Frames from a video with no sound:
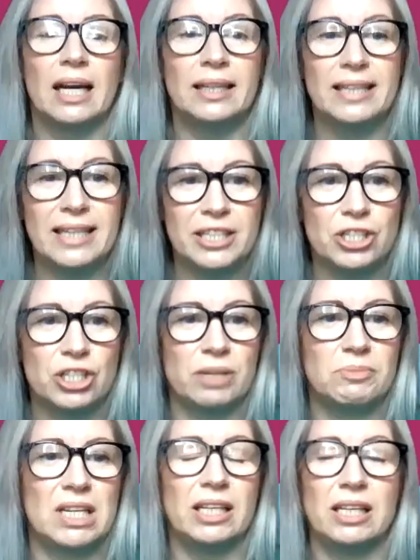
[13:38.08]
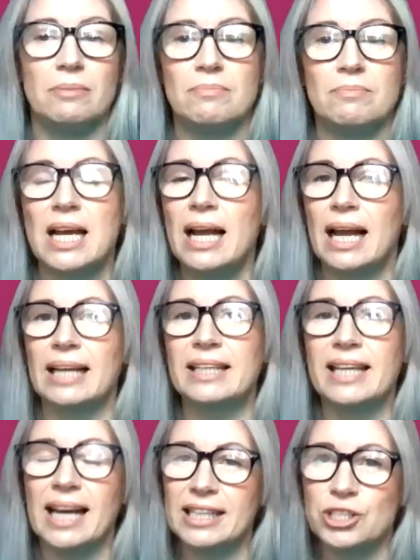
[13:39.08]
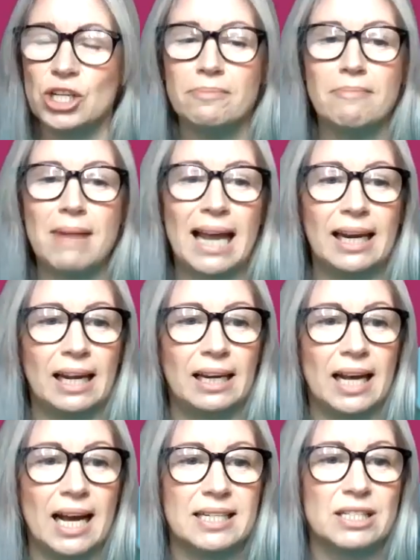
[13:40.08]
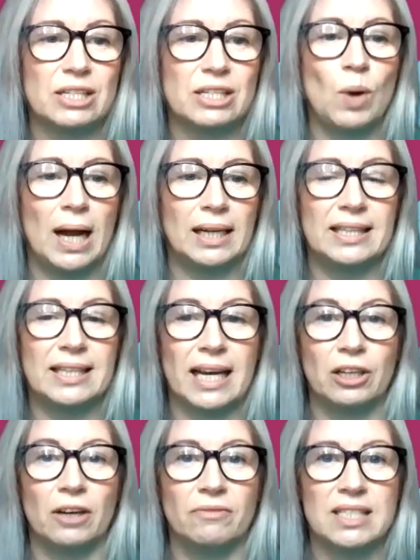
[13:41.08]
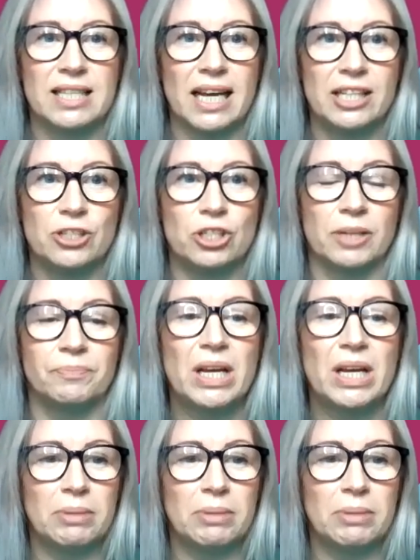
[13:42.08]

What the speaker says: and leadership teams, engaging male allies as well in that conversation,